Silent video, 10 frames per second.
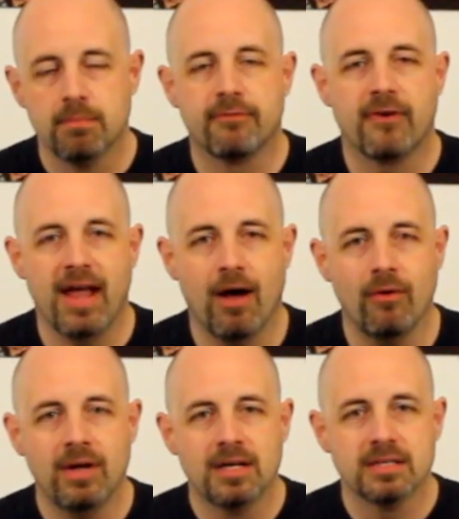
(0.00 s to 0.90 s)
But for
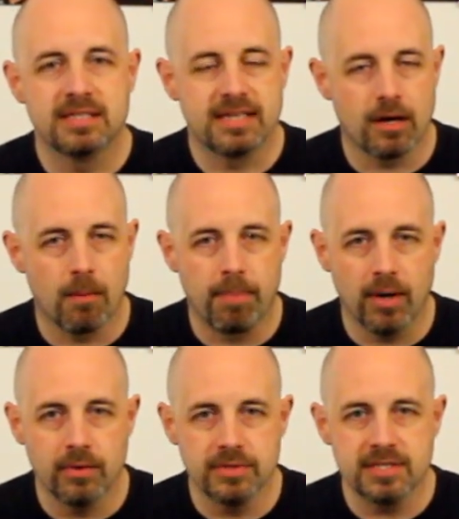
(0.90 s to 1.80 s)
now, let's get our
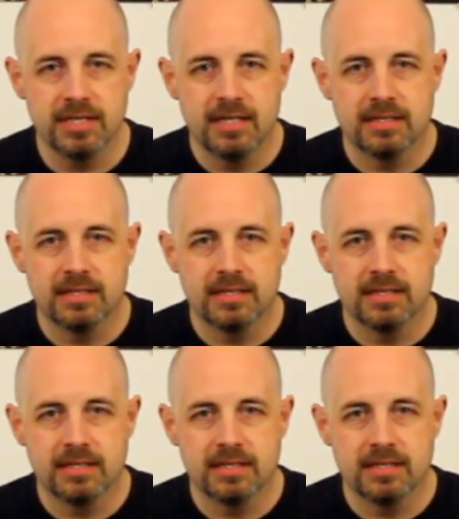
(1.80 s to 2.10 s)
bows,